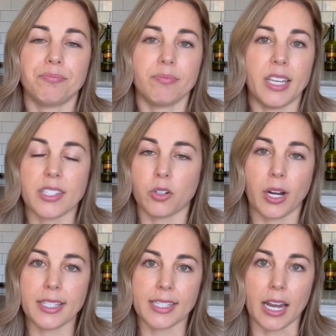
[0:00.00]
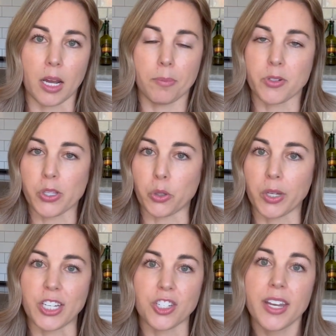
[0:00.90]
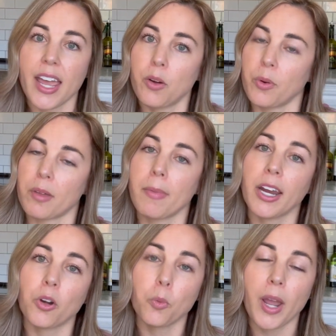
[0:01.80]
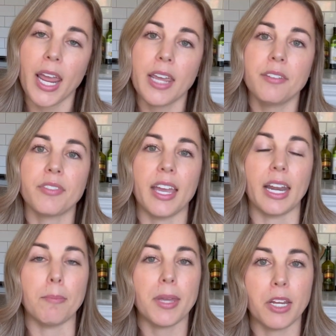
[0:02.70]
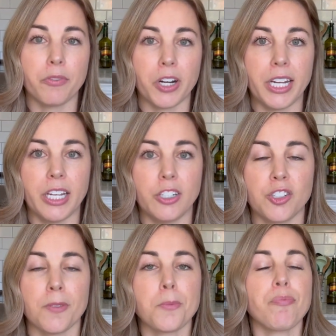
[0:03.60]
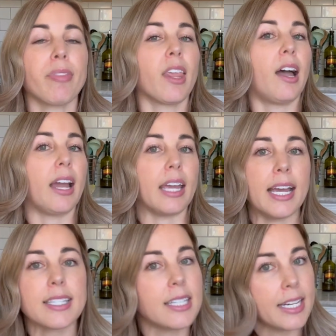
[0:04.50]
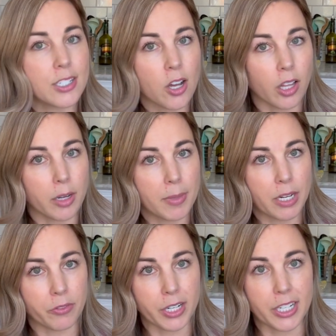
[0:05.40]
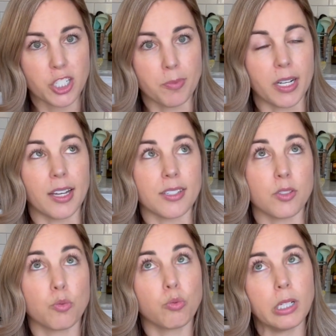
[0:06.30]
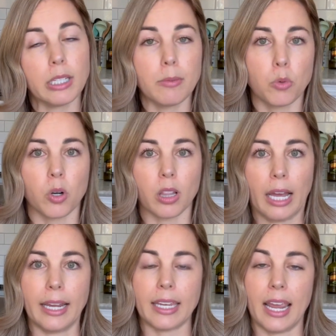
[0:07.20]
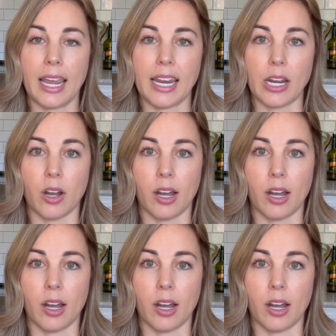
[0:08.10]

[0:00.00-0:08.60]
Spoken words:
It's a great setup. There's a little kitchenette with a microwave and a mini fridge. I hesitate to call it a mini fridge because it's really more like a